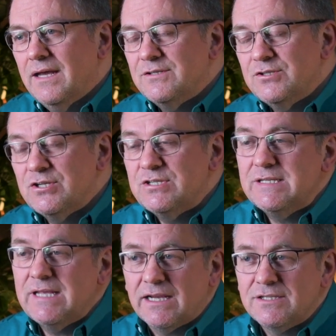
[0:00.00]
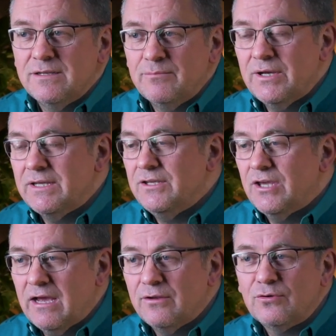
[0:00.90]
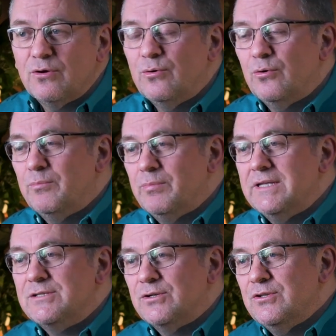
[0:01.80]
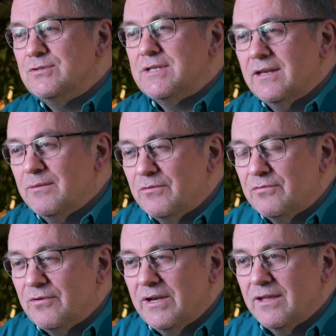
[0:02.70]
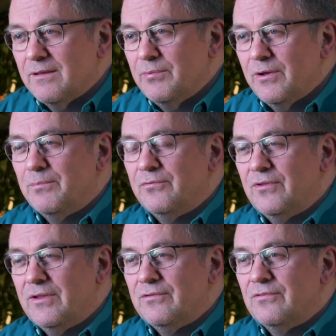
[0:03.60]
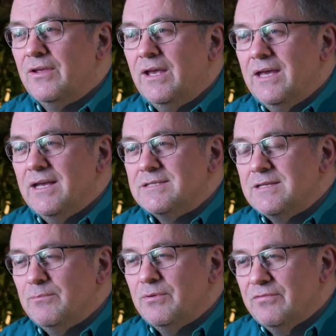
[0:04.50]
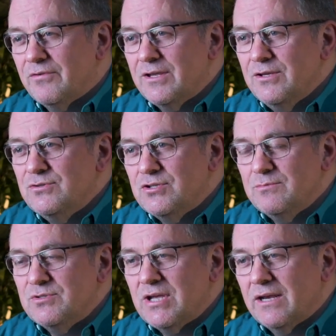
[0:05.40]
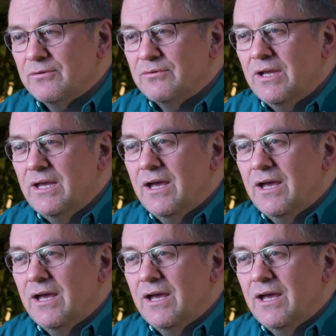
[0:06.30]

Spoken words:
It's just a text number. You can't call. Please don't use that number for any other purposes. It's simply for our YouTube channel.